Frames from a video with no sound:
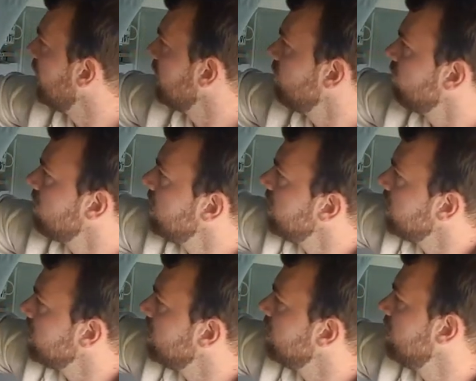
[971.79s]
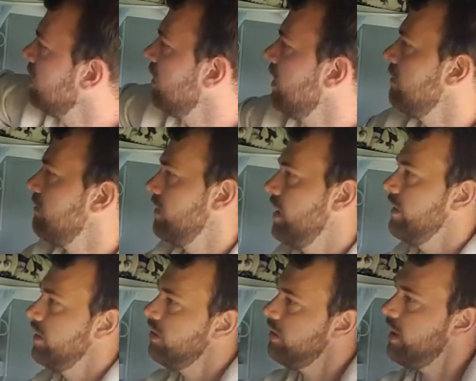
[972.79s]
They're really good, and they're
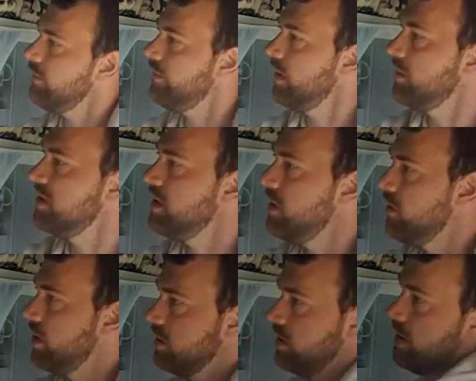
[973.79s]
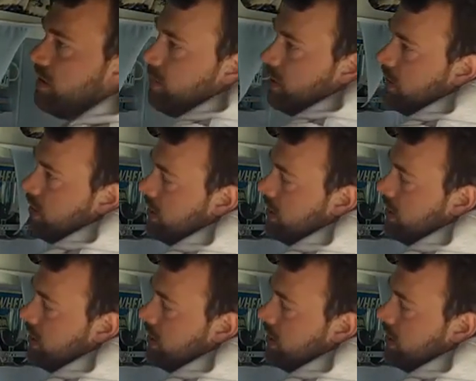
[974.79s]
not that thick material actually, but